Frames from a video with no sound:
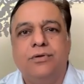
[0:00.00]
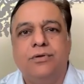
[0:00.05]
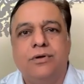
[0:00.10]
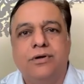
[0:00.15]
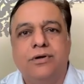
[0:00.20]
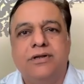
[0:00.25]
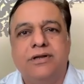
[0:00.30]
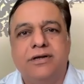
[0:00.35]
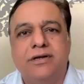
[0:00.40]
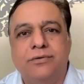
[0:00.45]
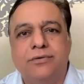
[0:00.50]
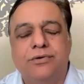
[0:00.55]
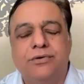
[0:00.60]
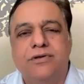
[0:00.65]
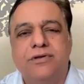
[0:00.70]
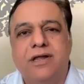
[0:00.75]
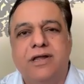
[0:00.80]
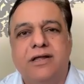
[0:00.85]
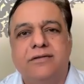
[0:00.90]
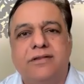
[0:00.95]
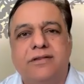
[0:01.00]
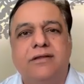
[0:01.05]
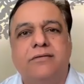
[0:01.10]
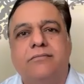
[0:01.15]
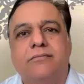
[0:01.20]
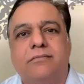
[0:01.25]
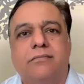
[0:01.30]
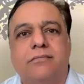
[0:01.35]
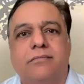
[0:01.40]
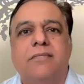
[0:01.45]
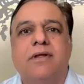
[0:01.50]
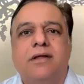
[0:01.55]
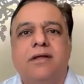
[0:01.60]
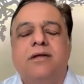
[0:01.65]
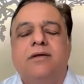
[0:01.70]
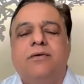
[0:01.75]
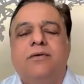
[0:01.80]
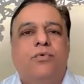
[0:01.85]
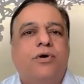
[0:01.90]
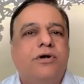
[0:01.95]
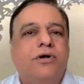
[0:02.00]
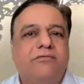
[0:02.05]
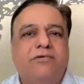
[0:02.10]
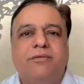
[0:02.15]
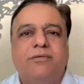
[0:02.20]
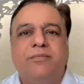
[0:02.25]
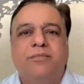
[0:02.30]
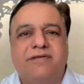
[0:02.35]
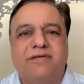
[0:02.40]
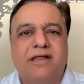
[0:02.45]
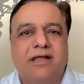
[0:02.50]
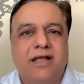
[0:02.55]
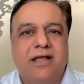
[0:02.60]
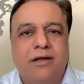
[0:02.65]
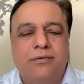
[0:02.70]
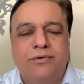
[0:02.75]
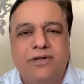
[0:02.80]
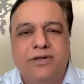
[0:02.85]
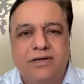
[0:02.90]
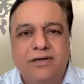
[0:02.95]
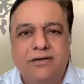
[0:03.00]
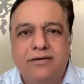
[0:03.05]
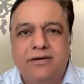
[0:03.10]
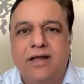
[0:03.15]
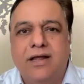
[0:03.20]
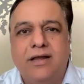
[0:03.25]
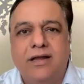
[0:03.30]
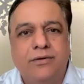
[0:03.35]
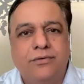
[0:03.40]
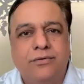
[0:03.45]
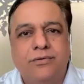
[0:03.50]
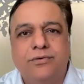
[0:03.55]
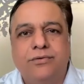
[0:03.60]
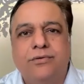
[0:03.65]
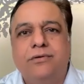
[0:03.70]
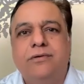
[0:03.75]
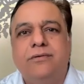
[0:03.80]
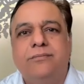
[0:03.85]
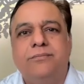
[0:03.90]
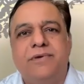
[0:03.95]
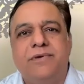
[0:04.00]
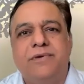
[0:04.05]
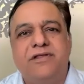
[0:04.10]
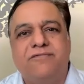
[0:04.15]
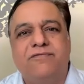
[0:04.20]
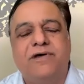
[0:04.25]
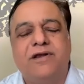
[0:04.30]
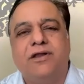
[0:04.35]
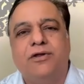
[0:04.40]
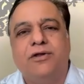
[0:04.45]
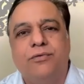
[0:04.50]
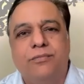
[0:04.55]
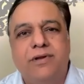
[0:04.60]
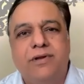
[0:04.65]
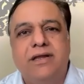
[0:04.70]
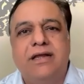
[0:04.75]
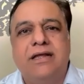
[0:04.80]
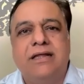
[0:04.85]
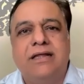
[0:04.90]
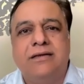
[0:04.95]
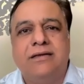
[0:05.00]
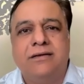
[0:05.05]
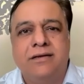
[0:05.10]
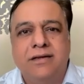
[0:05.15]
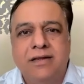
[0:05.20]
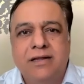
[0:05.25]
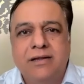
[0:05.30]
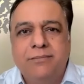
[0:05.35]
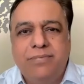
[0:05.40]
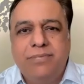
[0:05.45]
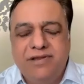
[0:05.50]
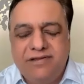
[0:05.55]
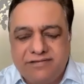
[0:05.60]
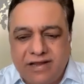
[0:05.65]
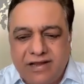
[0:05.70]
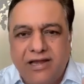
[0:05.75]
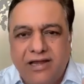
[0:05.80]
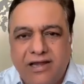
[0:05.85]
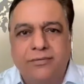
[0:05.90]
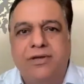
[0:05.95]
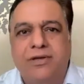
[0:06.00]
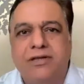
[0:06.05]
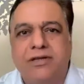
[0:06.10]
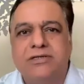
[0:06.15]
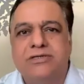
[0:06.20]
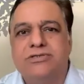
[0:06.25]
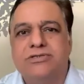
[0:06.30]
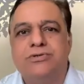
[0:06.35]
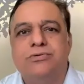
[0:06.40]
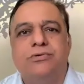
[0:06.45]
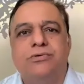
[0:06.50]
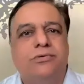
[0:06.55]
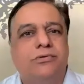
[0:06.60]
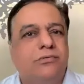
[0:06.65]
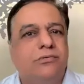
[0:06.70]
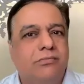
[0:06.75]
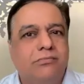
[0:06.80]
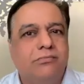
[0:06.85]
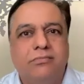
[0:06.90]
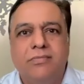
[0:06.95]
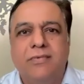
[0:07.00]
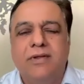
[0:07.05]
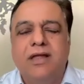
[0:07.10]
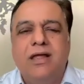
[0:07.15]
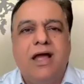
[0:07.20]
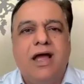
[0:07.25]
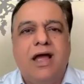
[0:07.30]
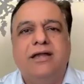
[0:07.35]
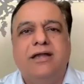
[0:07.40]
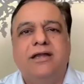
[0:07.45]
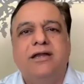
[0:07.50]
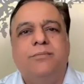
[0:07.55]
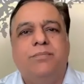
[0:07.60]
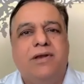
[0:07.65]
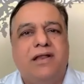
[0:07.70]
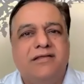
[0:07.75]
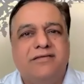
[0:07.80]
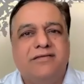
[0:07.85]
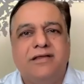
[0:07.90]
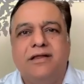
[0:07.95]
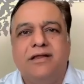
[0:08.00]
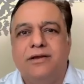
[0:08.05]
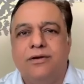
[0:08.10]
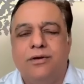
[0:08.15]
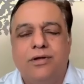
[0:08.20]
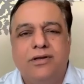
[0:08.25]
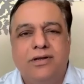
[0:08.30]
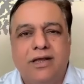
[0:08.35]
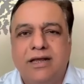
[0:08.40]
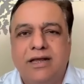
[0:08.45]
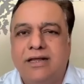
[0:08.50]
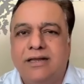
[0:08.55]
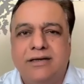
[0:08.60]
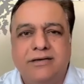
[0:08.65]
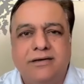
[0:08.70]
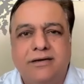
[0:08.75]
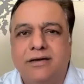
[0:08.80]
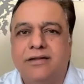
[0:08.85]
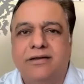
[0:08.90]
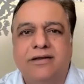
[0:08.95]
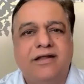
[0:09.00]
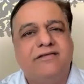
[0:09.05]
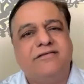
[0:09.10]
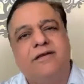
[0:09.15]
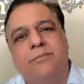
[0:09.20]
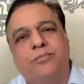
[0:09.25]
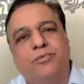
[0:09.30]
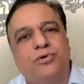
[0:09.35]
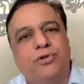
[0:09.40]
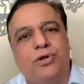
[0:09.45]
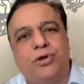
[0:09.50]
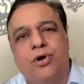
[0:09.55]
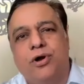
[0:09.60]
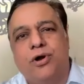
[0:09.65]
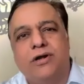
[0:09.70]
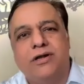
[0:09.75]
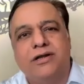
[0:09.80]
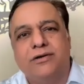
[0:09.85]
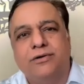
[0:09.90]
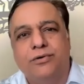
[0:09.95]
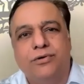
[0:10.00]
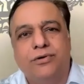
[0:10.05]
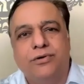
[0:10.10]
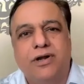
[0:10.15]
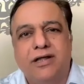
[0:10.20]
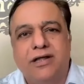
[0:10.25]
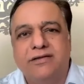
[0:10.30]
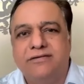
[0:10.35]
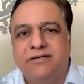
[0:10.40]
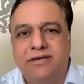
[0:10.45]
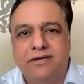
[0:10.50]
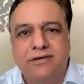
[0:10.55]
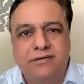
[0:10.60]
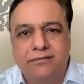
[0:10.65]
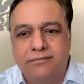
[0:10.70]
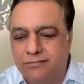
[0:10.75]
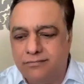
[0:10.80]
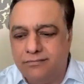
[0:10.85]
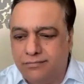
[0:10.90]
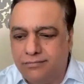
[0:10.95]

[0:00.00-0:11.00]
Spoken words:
God and Guruji, I think whatever mistake I have done, I don't know. Please forgive me and please guide me. So I did blessing and all, and rest up to the God and Guru. And I said,